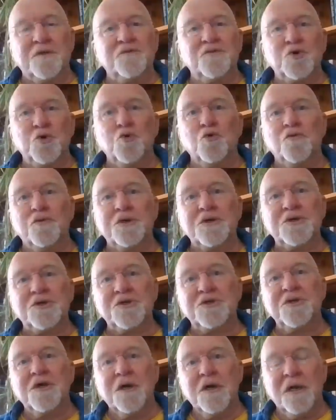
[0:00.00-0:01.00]
of
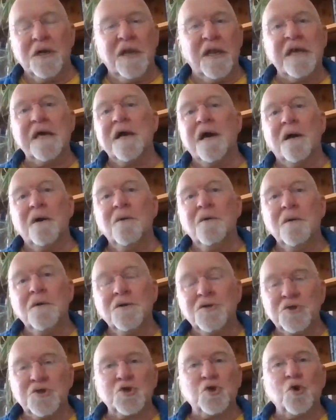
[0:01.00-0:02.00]
Taurus, Leo,
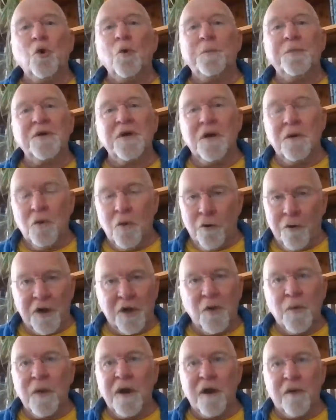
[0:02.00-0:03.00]
Scorpio, or
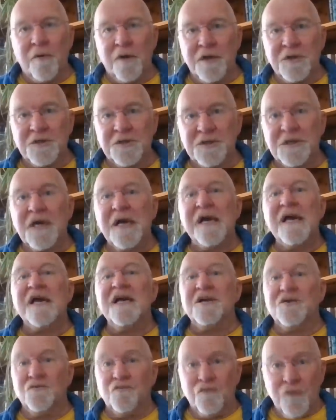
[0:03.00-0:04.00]
Aquarius
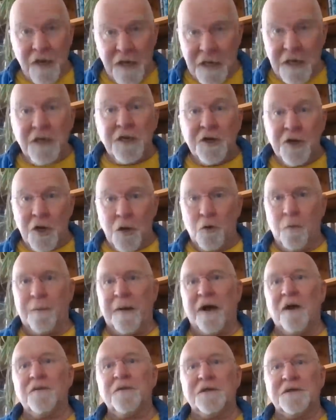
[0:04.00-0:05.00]
is really going to know
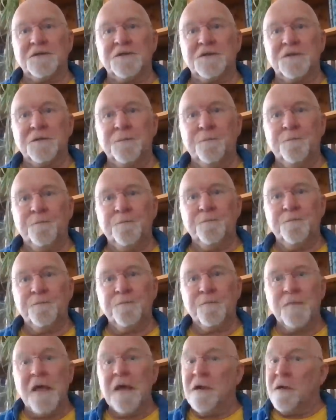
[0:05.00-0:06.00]
about this.
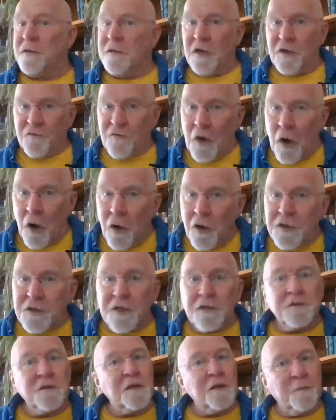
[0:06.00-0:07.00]
Now, if you hide
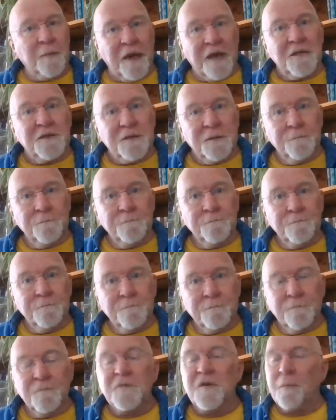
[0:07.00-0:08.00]
under the bed,
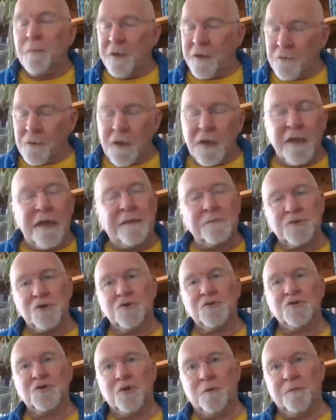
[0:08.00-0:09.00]
the bed will collapse
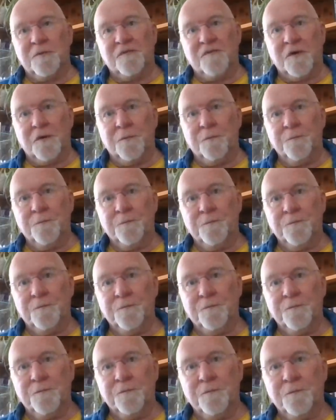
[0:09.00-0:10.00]
on top of you
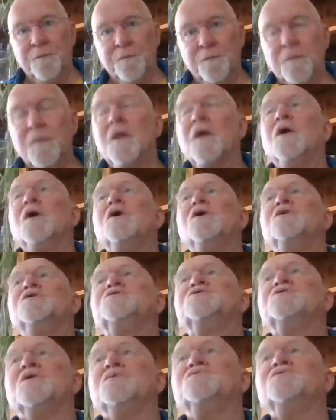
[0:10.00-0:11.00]

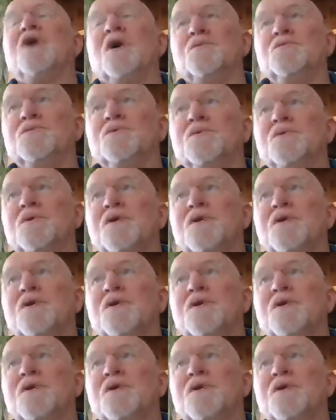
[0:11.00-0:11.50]
so don't.